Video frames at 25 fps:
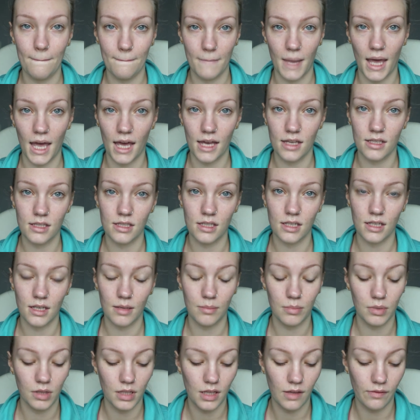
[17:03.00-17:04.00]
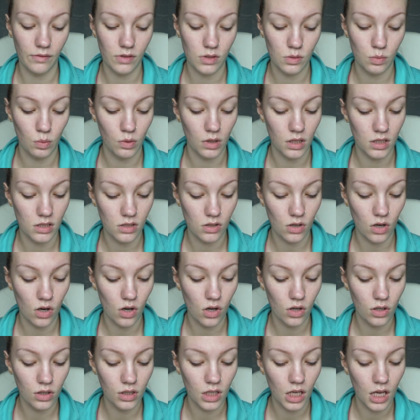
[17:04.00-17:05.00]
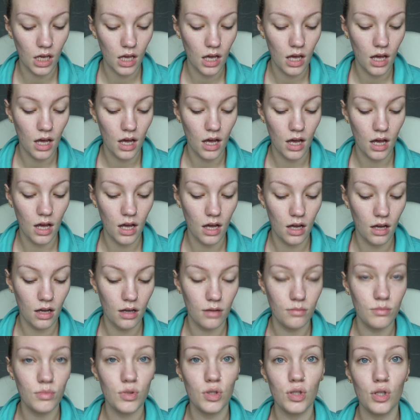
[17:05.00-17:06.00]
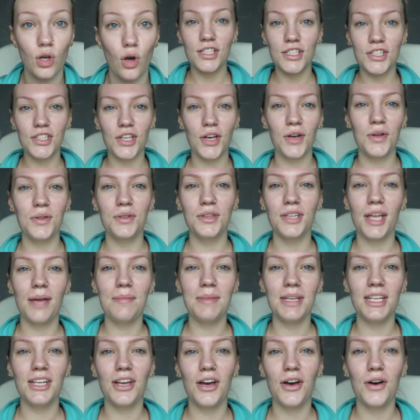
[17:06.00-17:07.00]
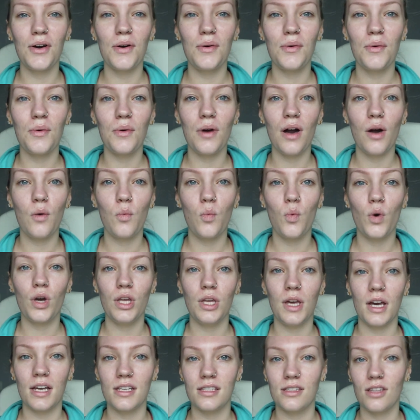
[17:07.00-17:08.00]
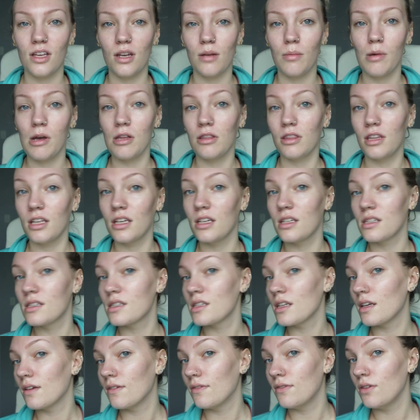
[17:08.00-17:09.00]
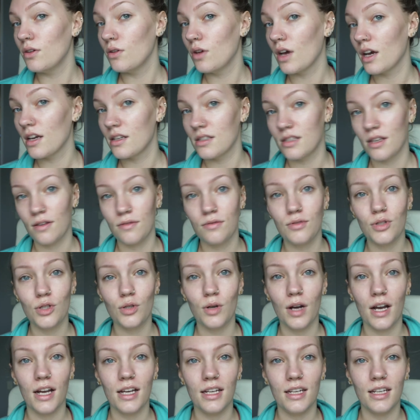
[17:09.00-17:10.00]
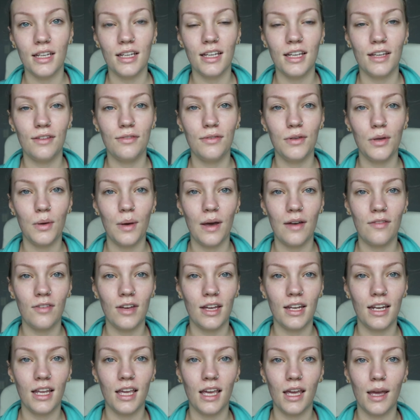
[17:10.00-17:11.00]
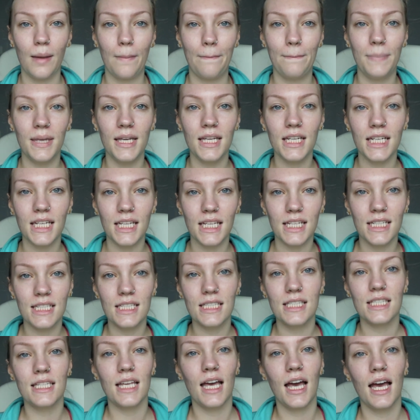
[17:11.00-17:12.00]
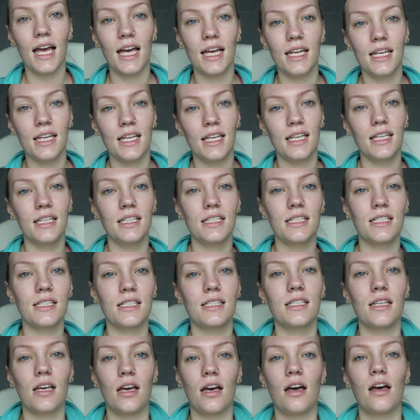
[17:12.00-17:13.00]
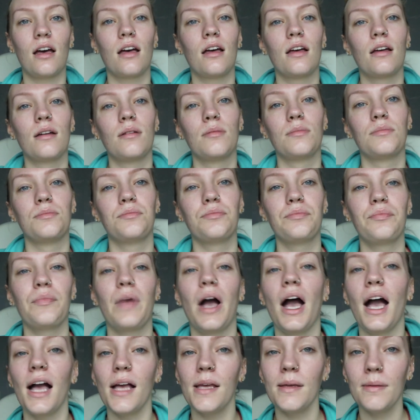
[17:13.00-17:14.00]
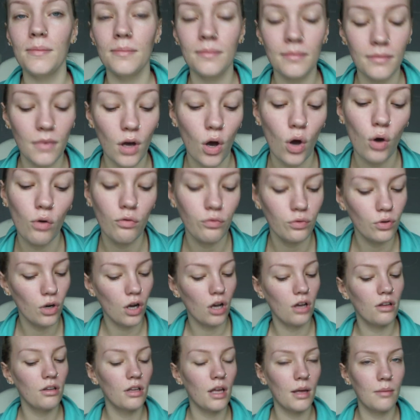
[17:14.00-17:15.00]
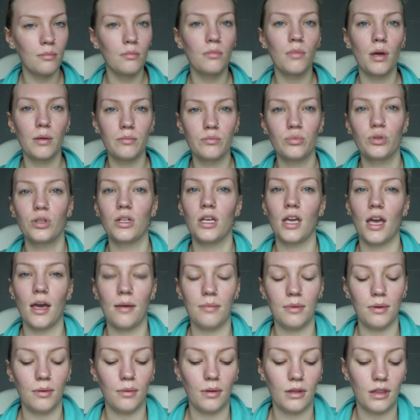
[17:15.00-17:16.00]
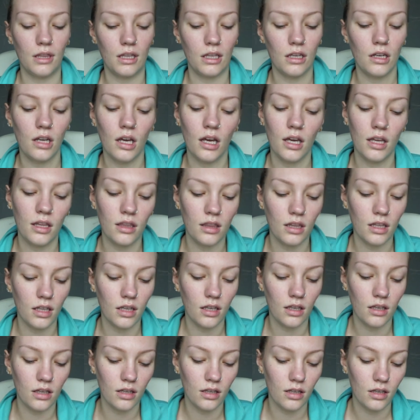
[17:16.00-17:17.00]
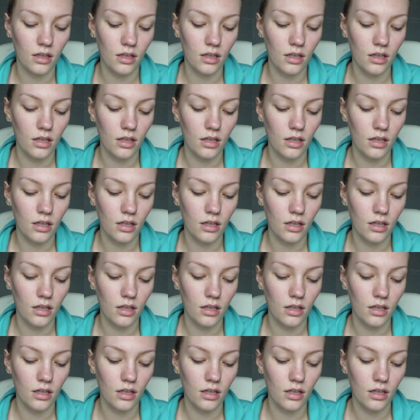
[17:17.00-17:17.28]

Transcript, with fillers: mask, I believe is what it's called. Um, so, so let me know what you guys thought about this, if you guys have tried it, if you have any opinions on it. Um, I'm, overall, I'm, I'm pretty happy with it. I think